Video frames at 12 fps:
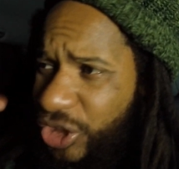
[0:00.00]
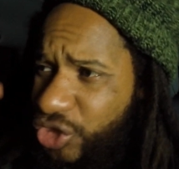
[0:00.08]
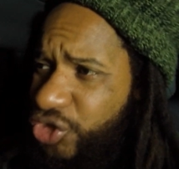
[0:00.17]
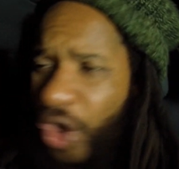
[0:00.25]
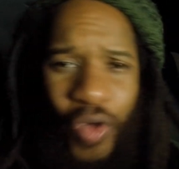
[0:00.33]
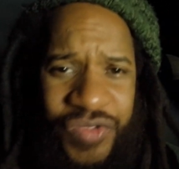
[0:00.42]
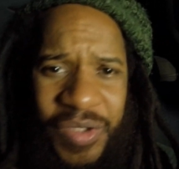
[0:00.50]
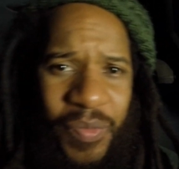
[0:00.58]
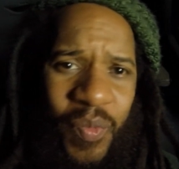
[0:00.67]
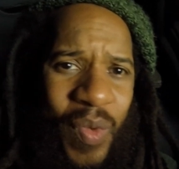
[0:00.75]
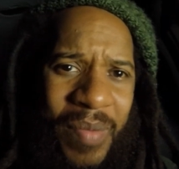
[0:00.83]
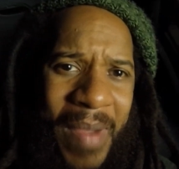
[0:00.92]
drove to
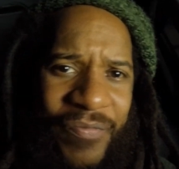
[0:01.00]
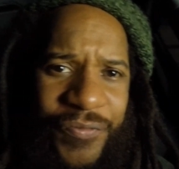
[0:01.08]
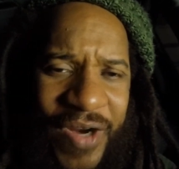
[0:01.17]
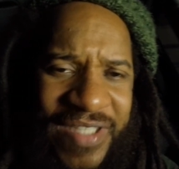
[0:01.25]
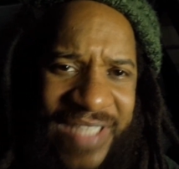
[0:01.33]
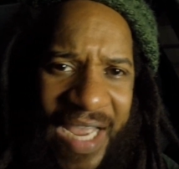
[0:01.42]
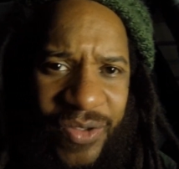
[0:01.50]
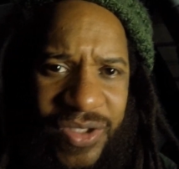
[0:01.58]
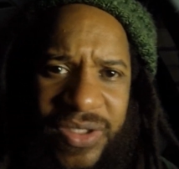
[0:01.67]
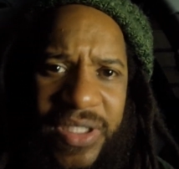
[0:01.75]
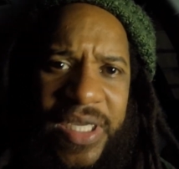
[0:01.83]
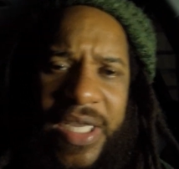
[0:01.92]
one of my friend's
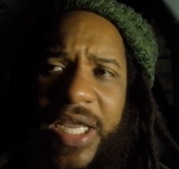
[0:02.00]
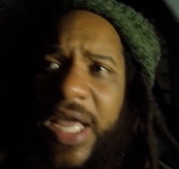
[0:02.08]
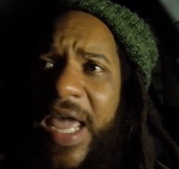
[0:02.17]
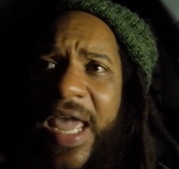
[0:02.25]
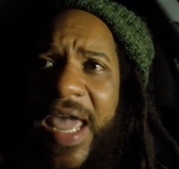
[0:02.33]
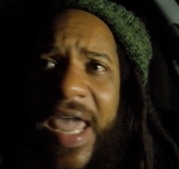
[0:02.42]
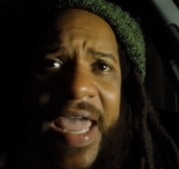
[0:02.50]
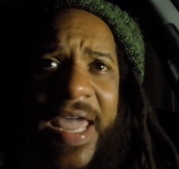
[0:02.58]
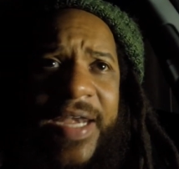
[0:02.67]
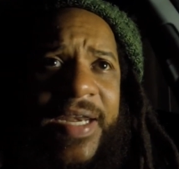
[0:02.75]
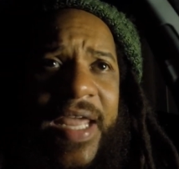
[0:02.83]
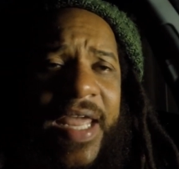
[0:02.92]
house,
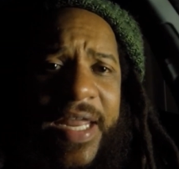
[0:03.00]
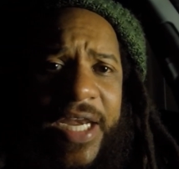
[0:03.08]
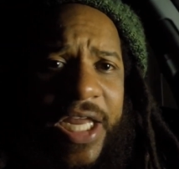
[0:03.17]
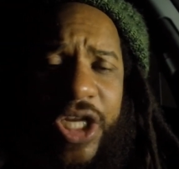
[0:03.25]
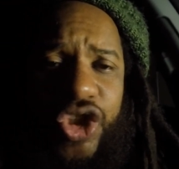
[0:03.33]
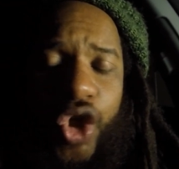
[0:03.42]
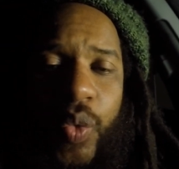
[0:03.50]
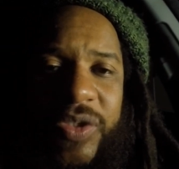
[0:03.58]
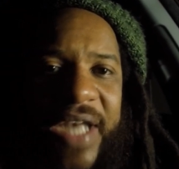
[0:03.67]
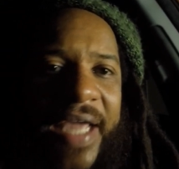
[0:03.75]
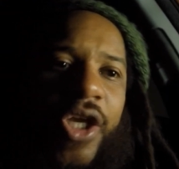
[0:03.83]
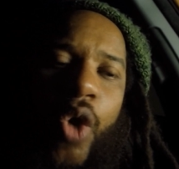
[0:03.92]
and the dude
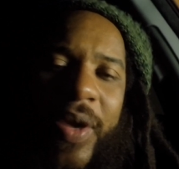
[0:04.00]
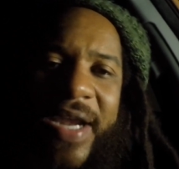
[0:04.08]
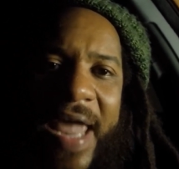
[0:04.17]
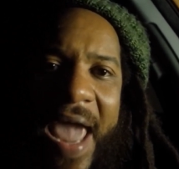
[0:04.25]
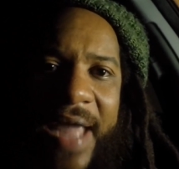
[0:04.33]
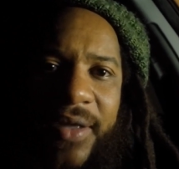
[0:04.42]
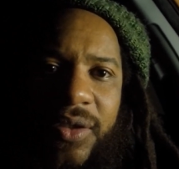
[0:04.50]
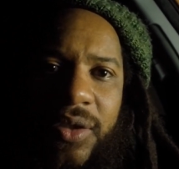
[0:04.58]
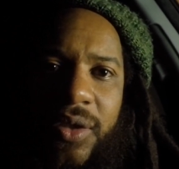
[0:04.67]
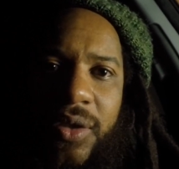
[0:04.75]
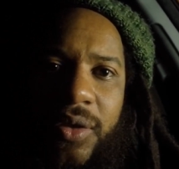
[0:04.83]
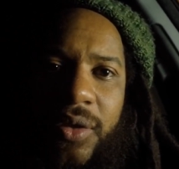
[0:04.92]
was like, yo, where they at?
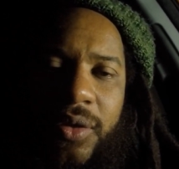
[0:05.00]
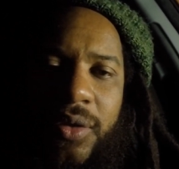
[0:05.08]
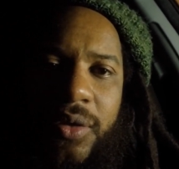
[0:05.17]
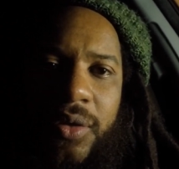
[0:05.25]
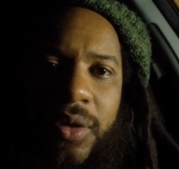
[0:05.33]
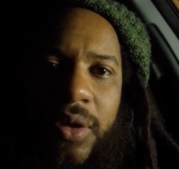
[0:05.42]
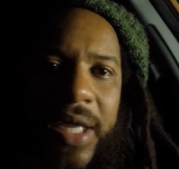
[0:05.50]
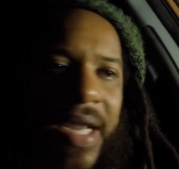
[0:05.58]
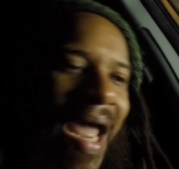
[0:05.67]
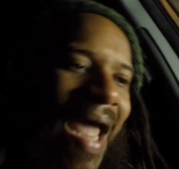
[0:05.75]
And